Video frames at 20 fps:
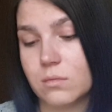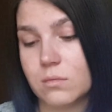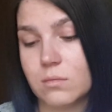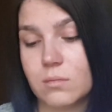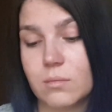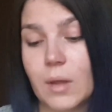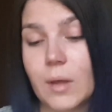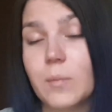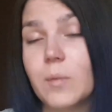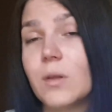
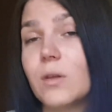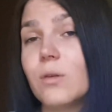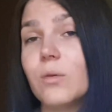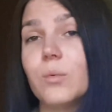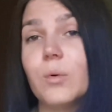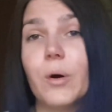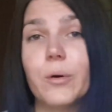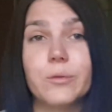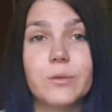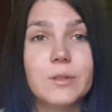maybe you
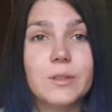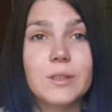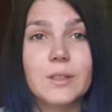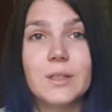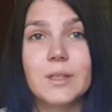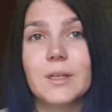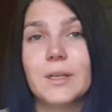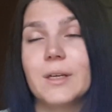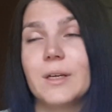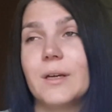won't.
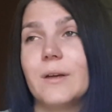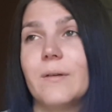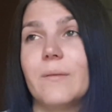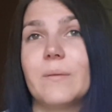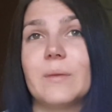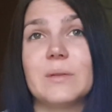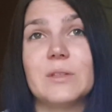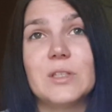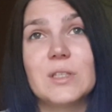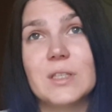
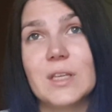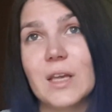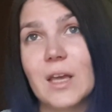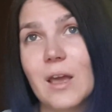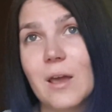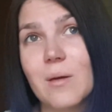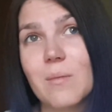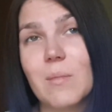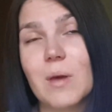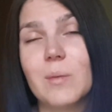I'm just
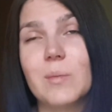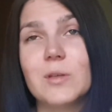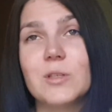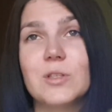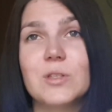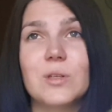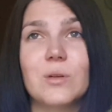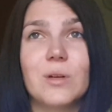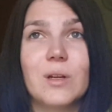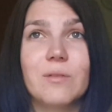saying, maybe you
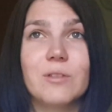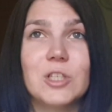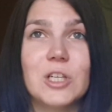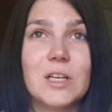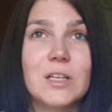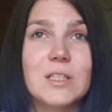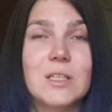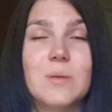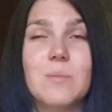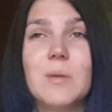just don't have a
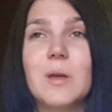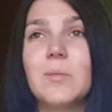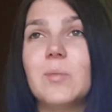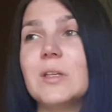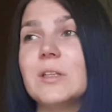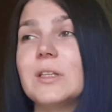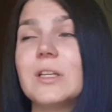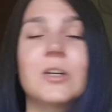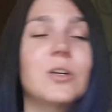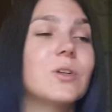chance.
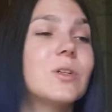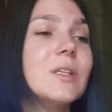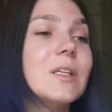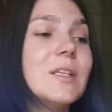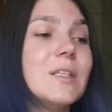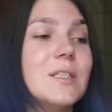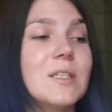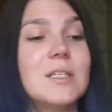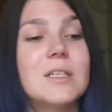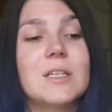Maybe literally
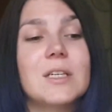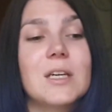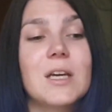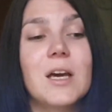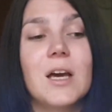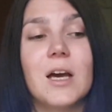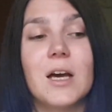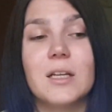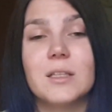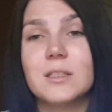stick
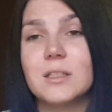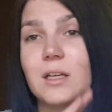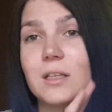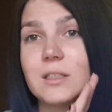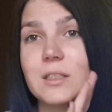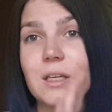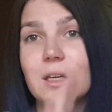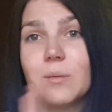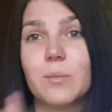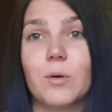a
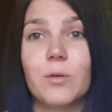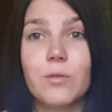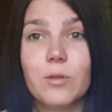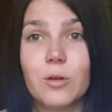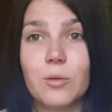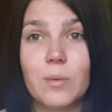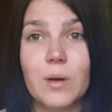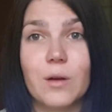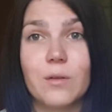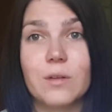duct tape over
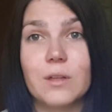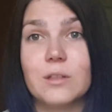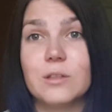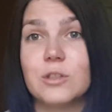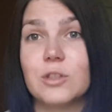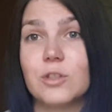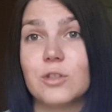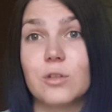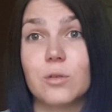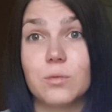your mouth and
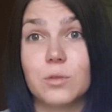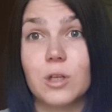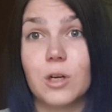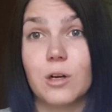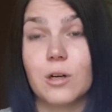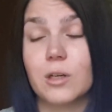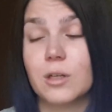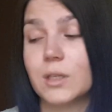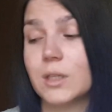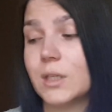just don't
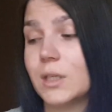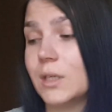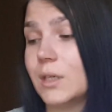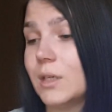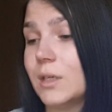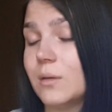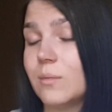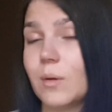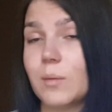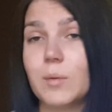talk.
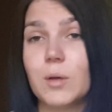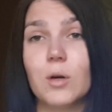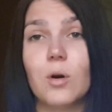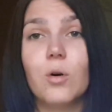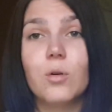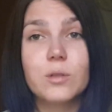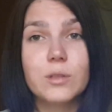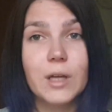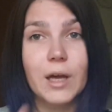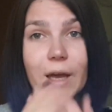Maybe
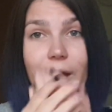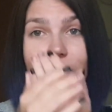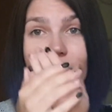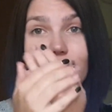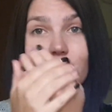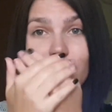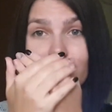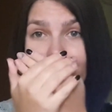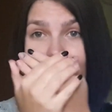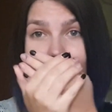hold a hand
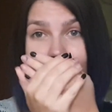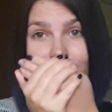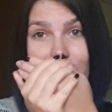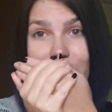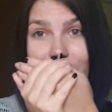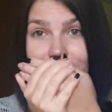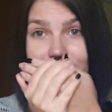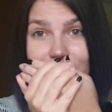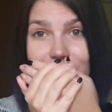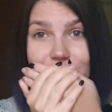over your
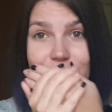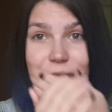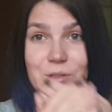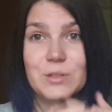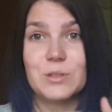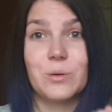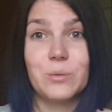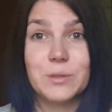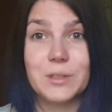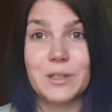mouth and
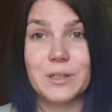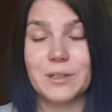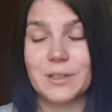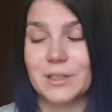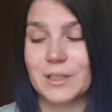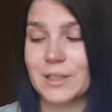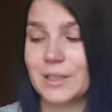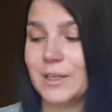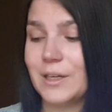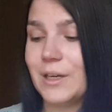just don't talk.
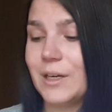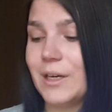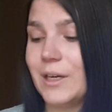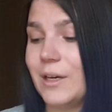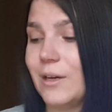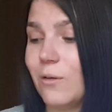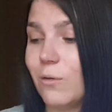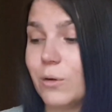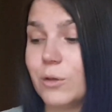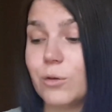
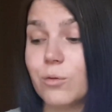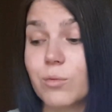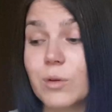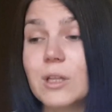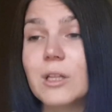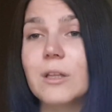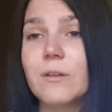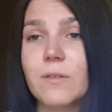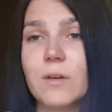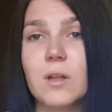When you
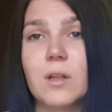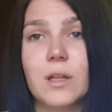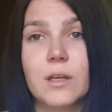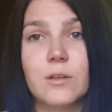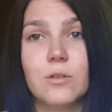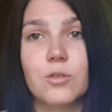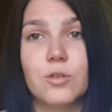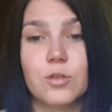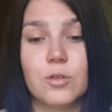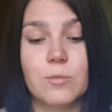really feel
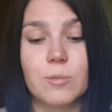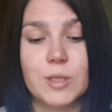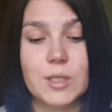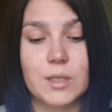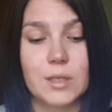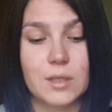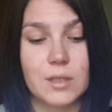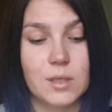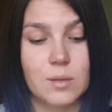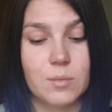like you should be
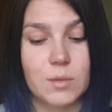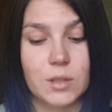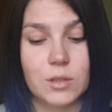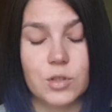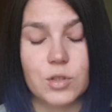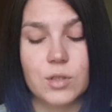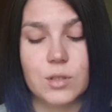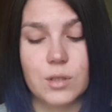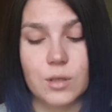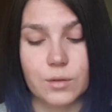saying something,
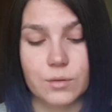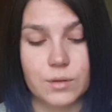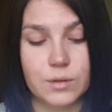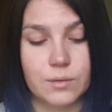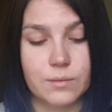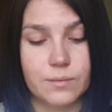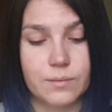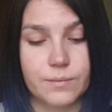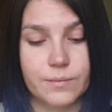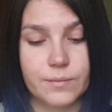just don't.
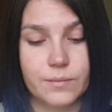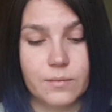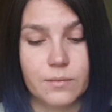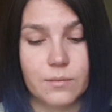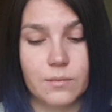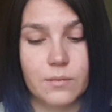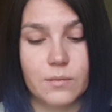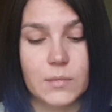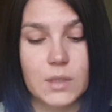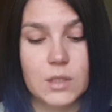
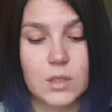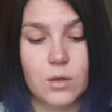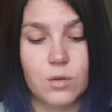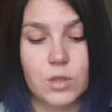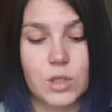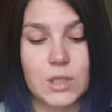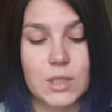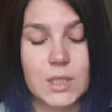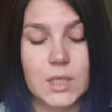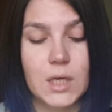So
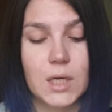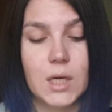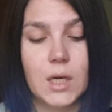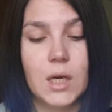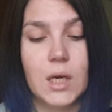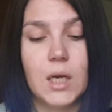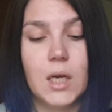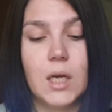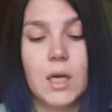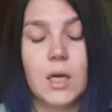just
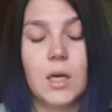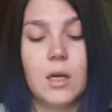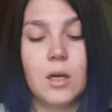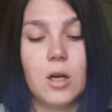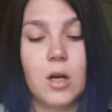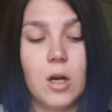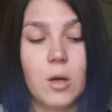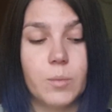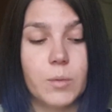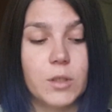
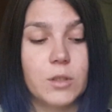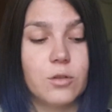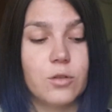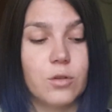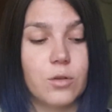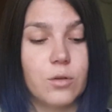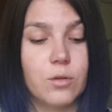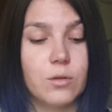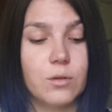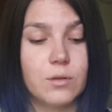calm,
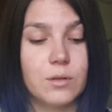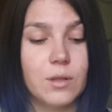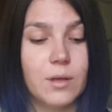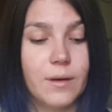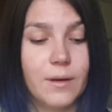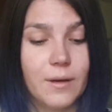controlled.